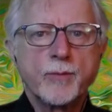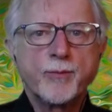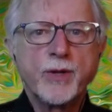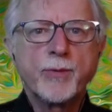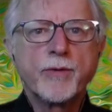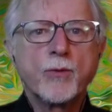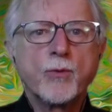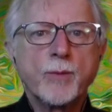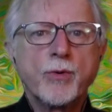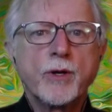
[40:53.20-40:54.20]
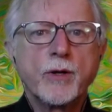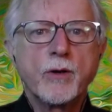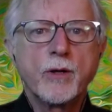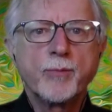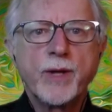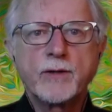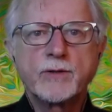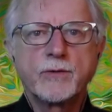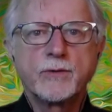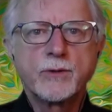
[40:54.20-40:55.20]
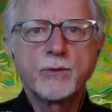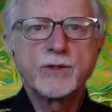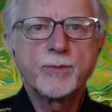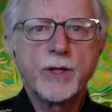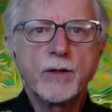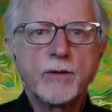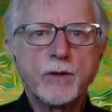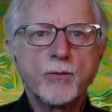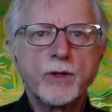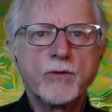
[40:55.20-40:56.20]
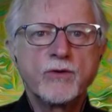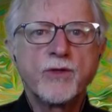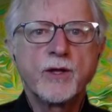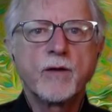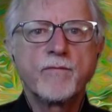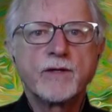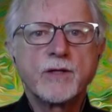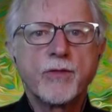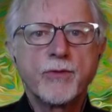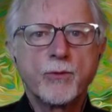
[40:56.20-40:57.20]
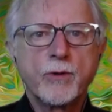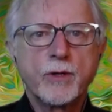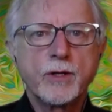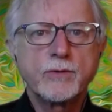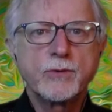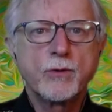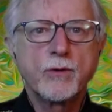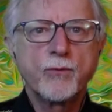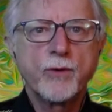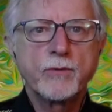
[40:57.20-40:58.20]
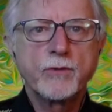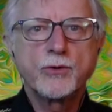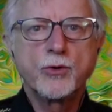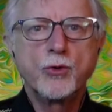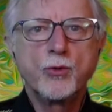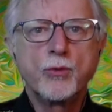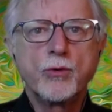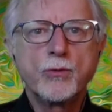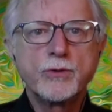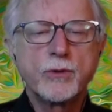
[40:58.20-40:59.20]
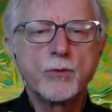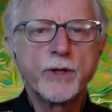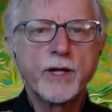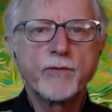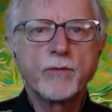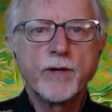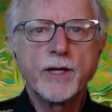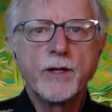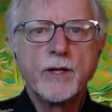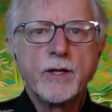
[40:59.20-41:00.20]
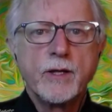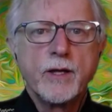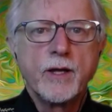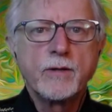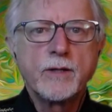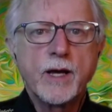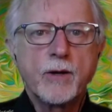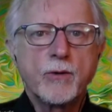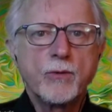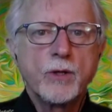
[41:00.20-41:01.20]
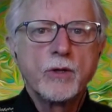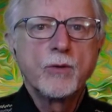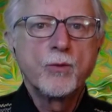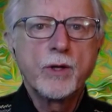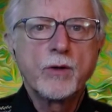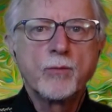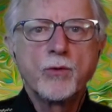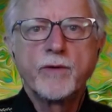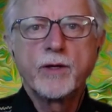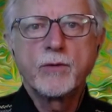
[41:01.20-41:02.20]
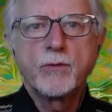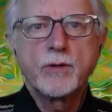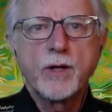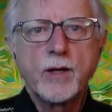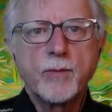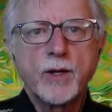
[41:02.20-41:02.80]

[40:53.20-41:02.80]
people that we put on pedestals, so to speak, that we think of as authorities or whether it's gurus or whatever, right? And now we are moving into a time,